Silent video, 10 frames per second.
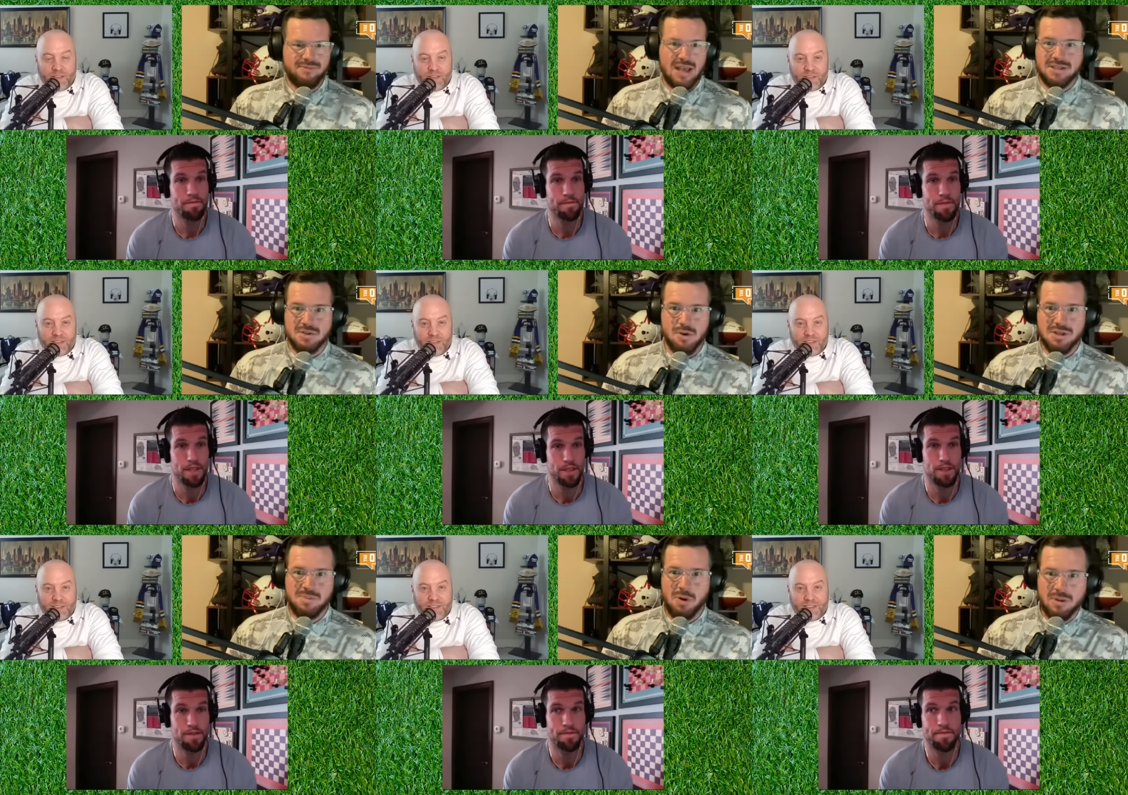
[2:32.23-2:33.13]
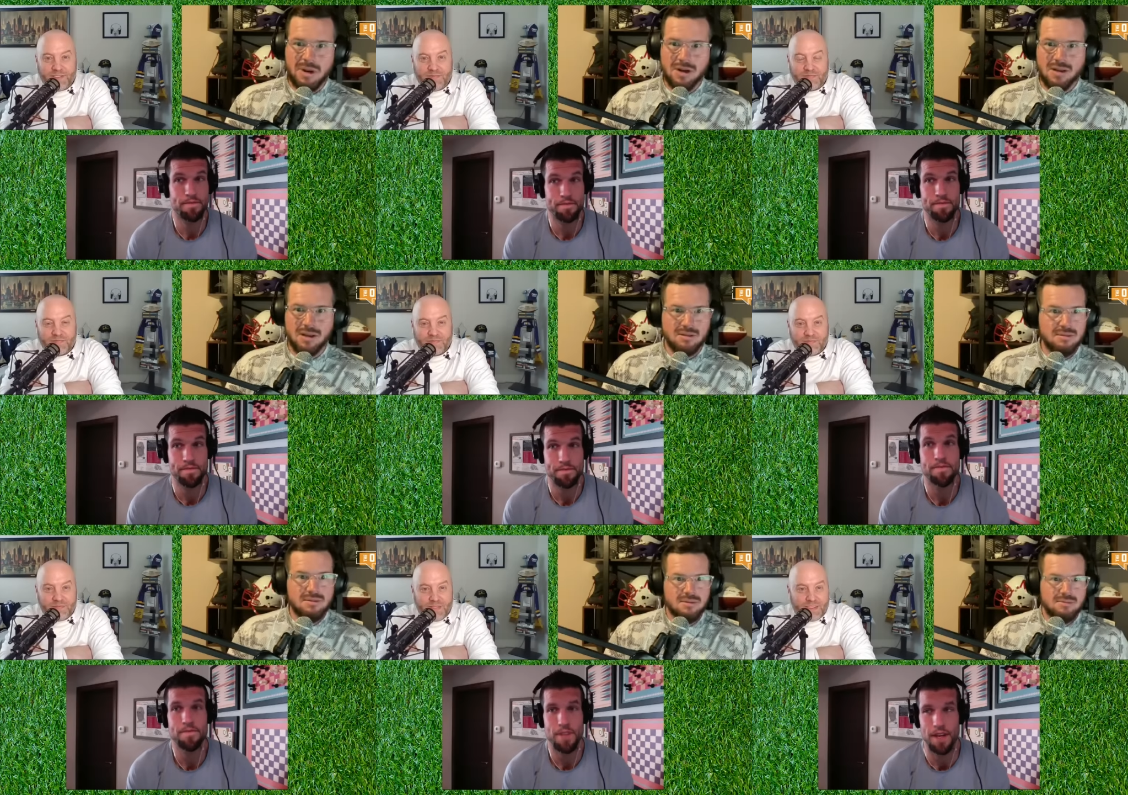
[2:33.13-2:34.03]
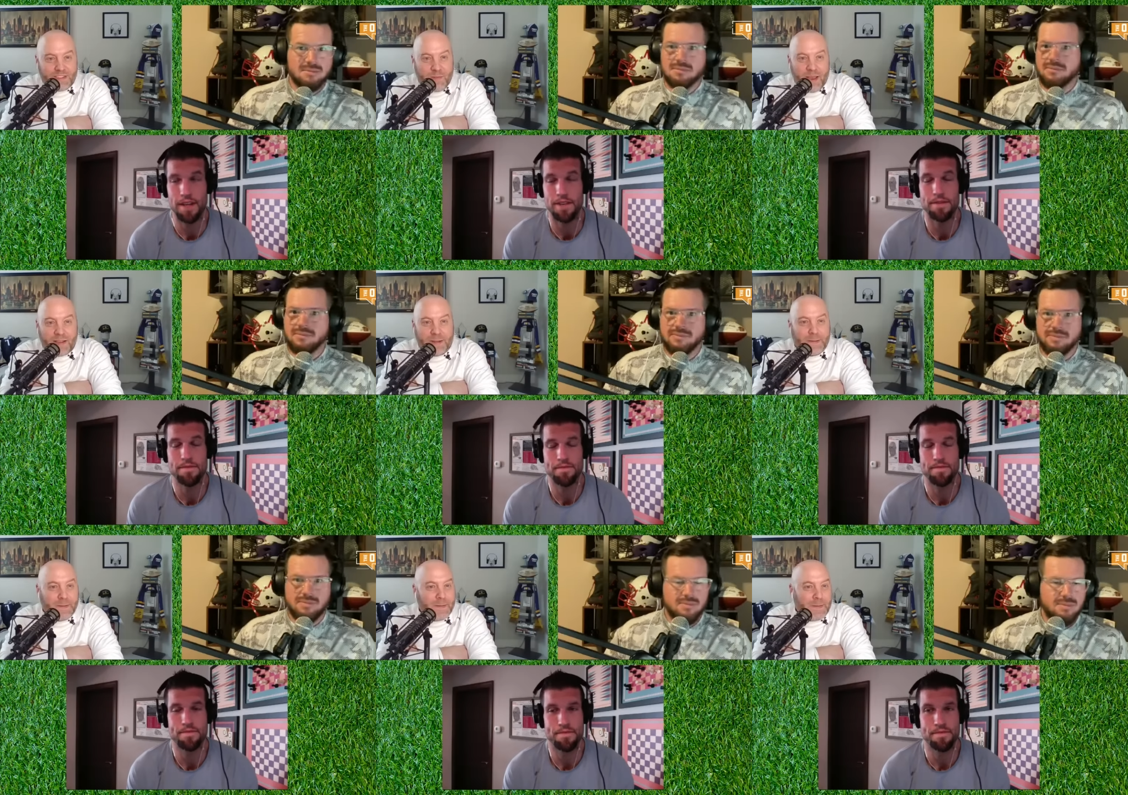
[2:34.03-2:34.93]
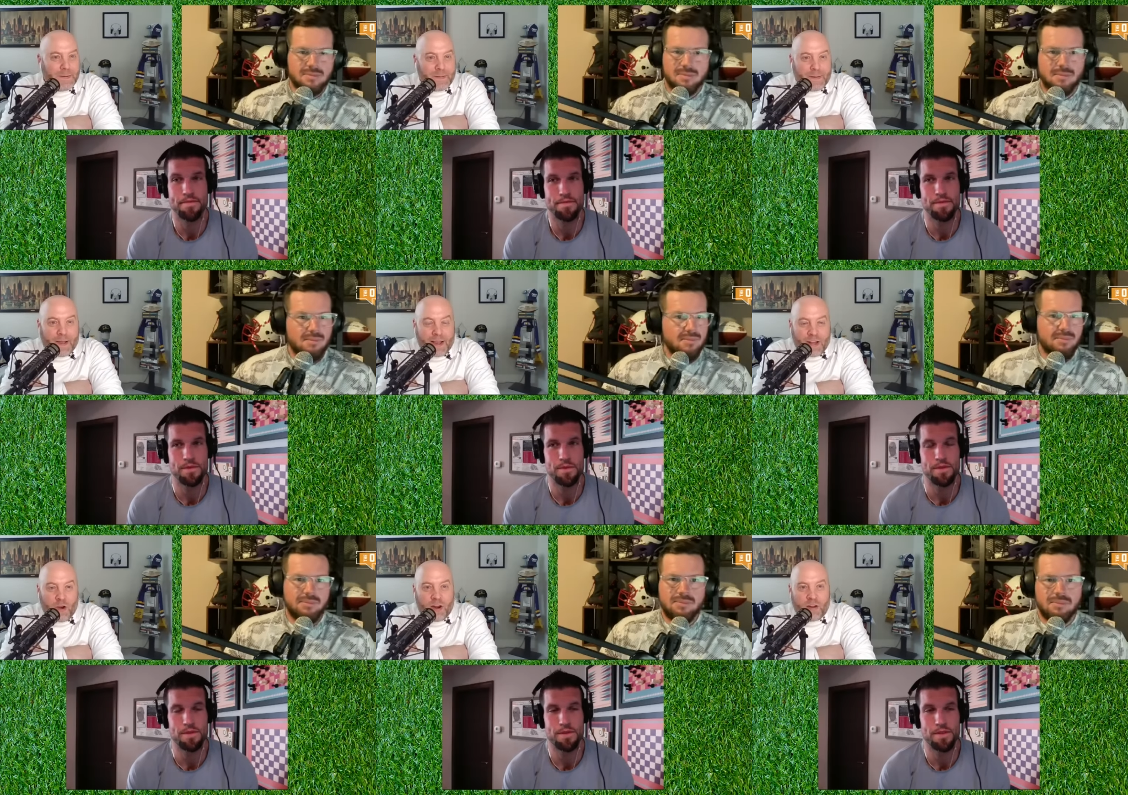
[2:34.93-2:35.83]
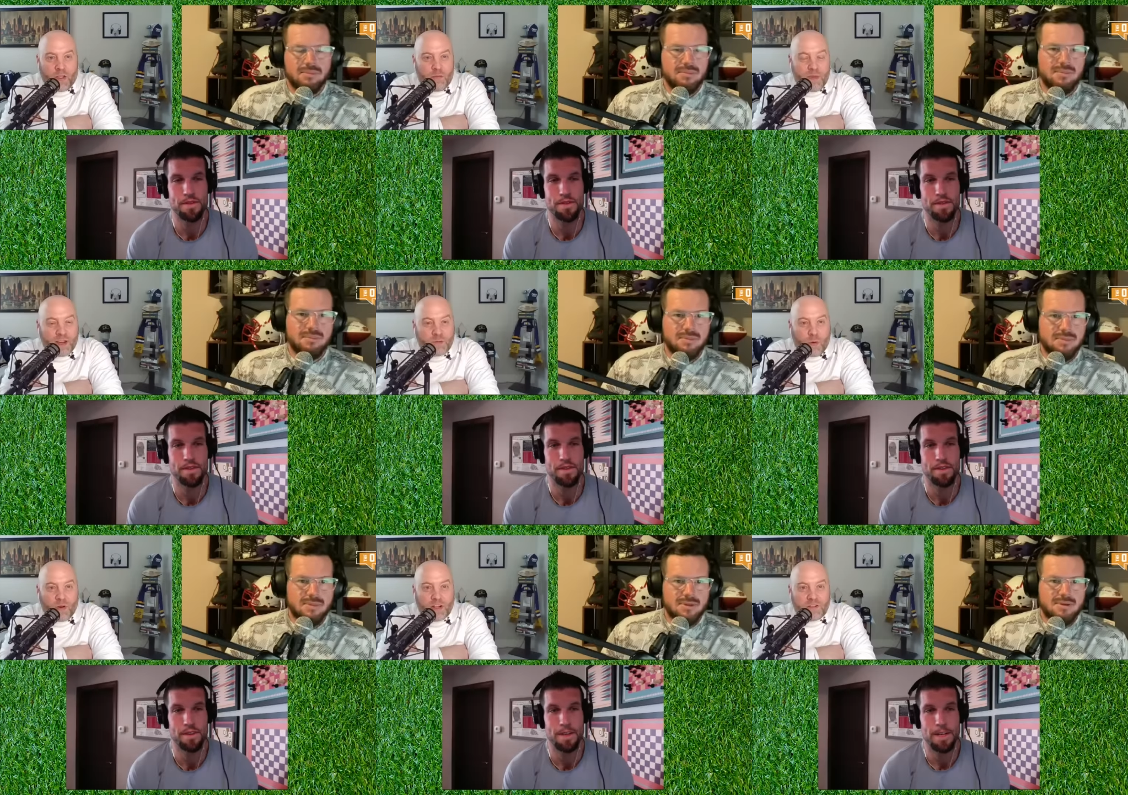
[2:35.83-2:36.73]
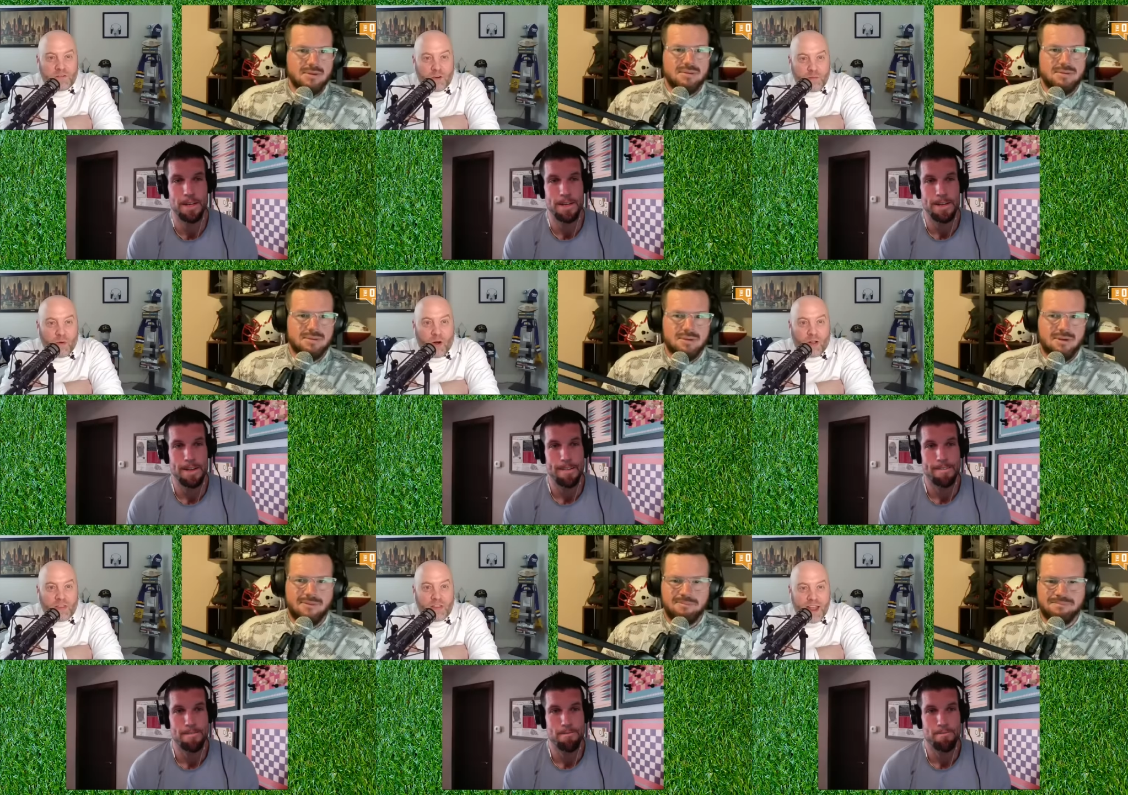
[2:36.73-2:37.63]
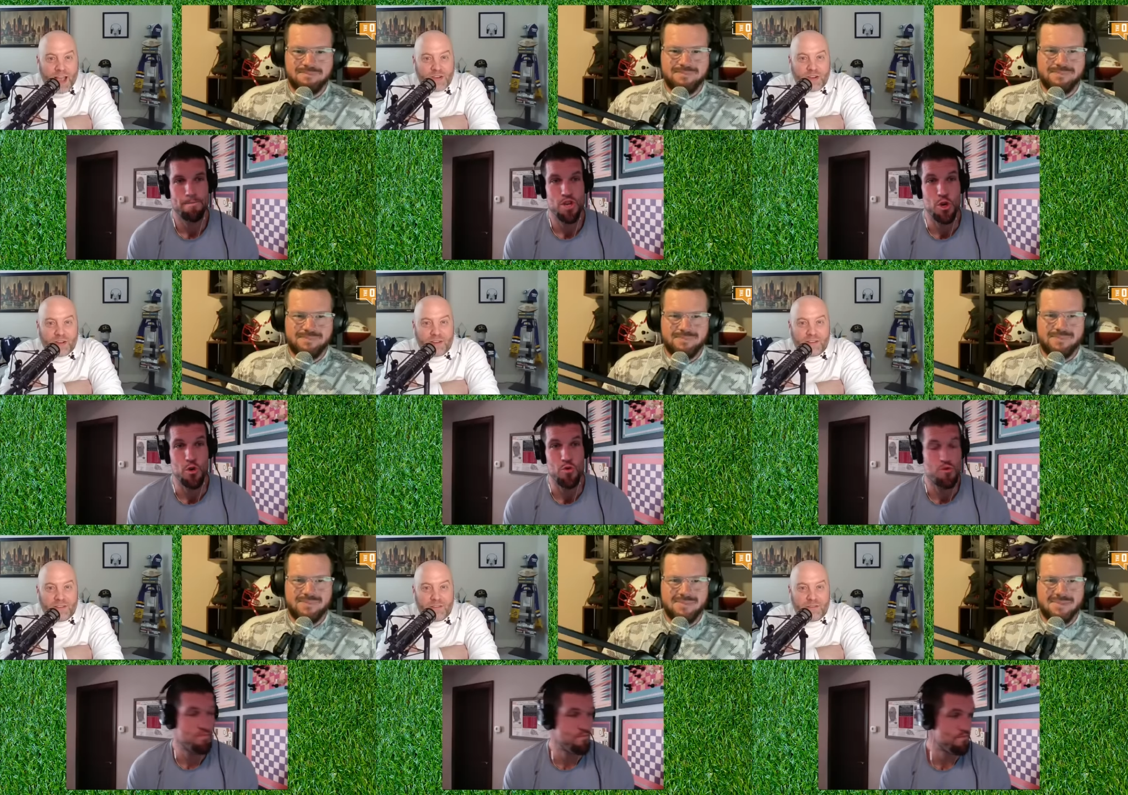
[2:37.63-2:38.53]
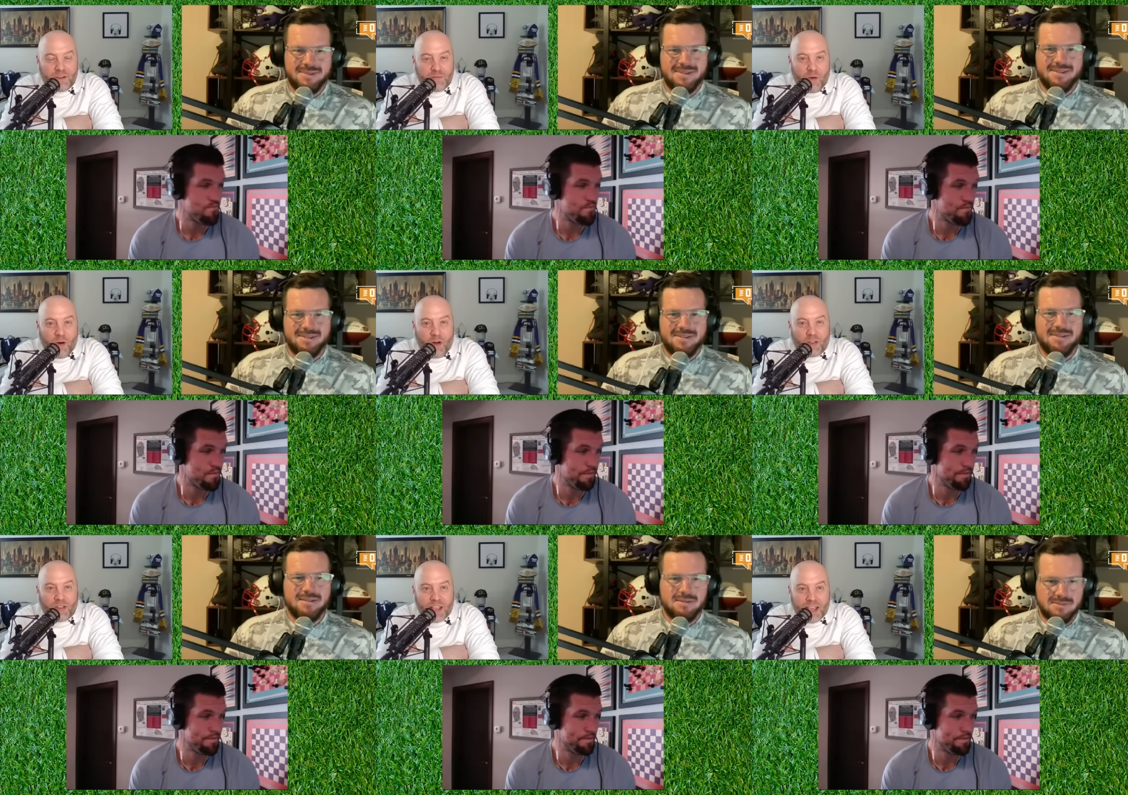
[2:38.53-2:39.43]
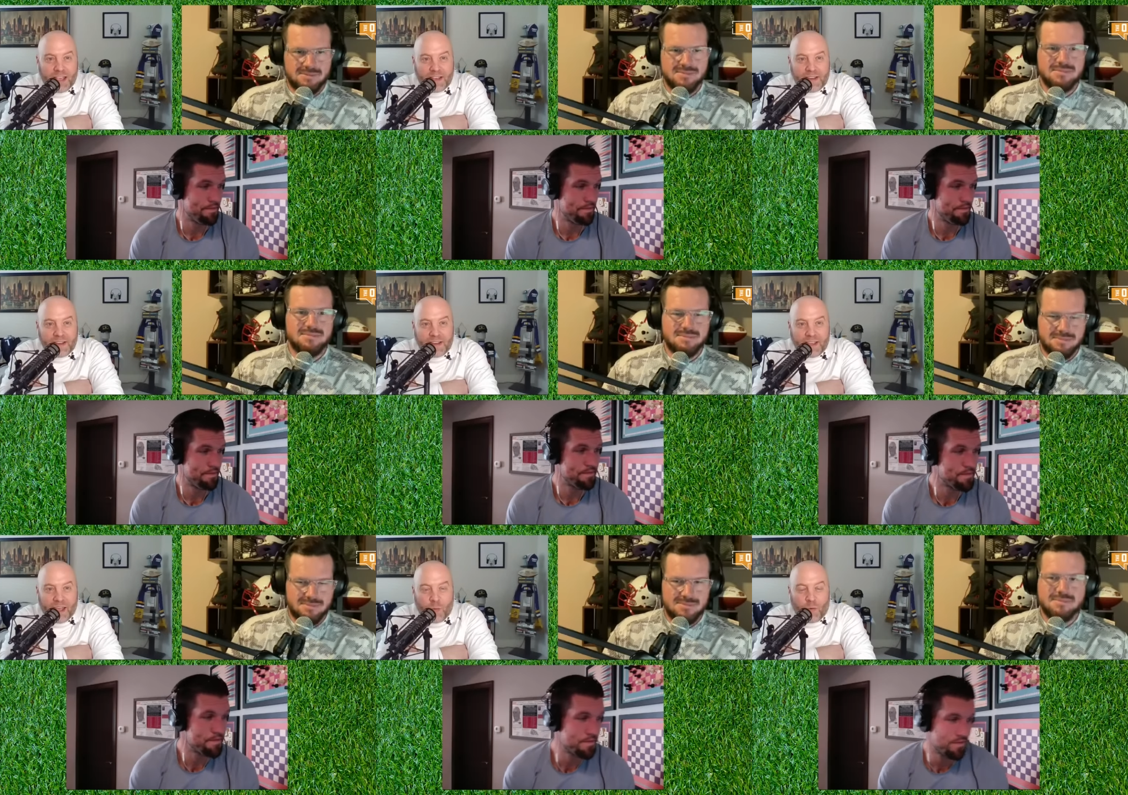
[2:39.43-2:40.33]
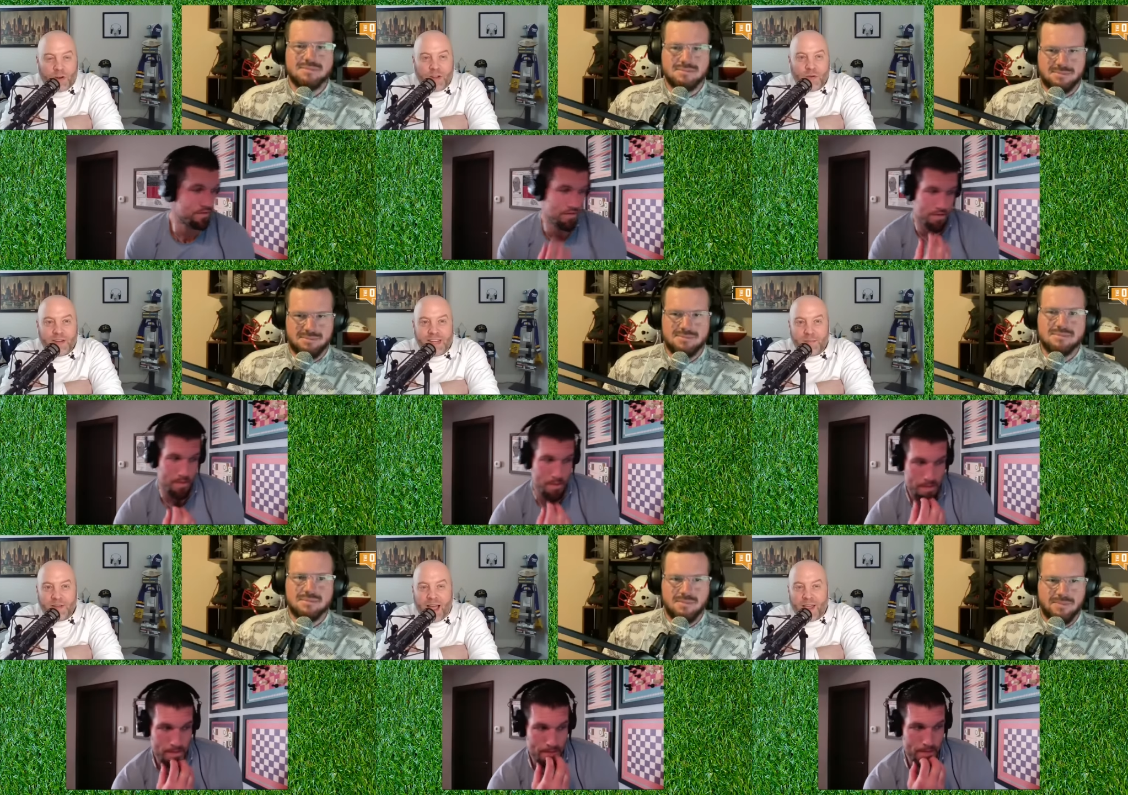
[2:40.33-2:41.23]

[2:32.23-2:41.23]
Speaker 1: Fastest growing sport in America. It is. amazing.
Speaker 2: Uh, you know, another big sport is football. The National Football League and we're going to do a deep